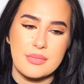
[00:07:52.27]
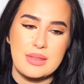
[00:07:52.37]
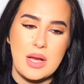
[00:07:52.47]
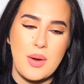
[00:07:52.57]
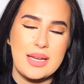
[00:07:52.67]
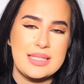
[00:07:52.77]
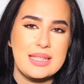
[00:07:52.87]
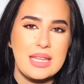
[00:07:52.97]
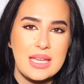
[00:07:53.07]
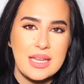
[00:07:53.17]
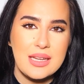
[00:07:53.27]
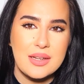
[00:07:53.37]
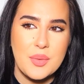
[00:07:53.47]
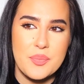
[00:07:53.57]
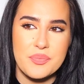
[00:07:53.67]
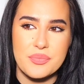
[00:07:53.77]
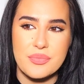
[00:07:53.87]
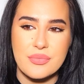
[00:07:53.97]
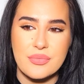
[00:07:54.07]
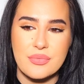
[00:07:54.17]
I think
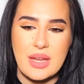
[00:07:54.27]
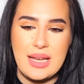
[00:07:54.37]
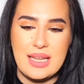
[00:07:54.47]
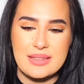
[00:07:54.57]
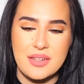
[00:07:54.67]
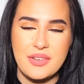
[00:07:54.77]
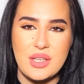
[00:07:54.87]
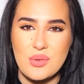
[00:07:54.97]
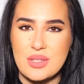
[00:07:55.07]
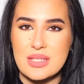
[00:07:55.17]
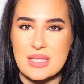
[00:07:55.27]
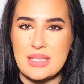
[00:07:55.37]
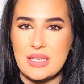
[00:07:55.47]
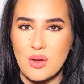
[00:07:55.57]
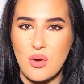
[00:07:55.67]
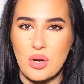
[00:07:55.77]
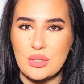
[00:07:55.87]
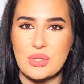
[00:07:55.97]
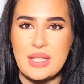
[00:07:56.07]
Lattafa uses an accord,